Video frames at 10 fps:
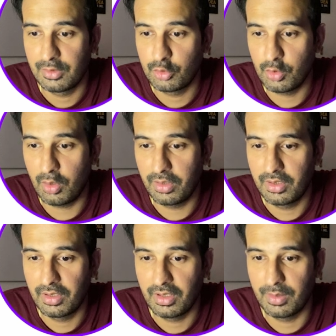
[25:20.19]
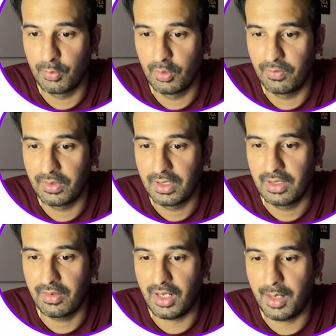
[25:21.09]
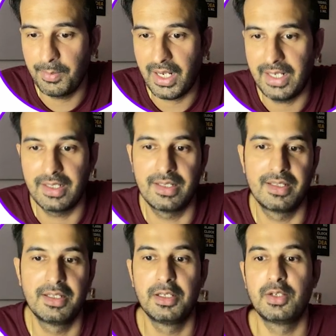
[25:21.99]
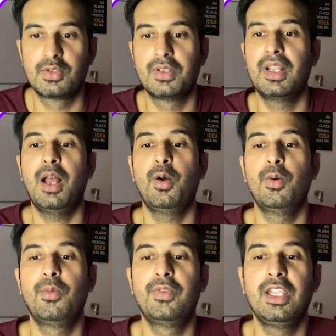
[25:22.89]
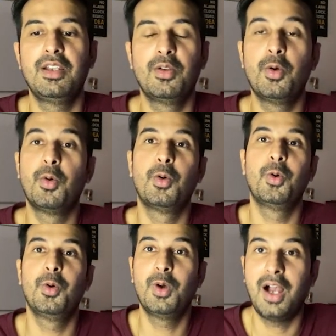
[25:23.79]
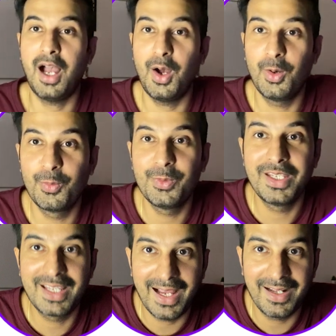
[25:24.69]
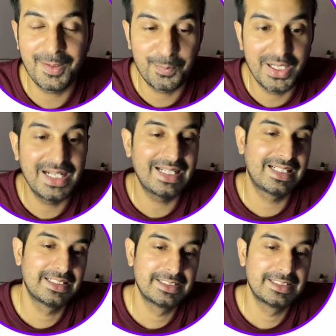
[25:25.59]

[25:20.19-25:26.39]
John removed. Ram added. So now we know how we can update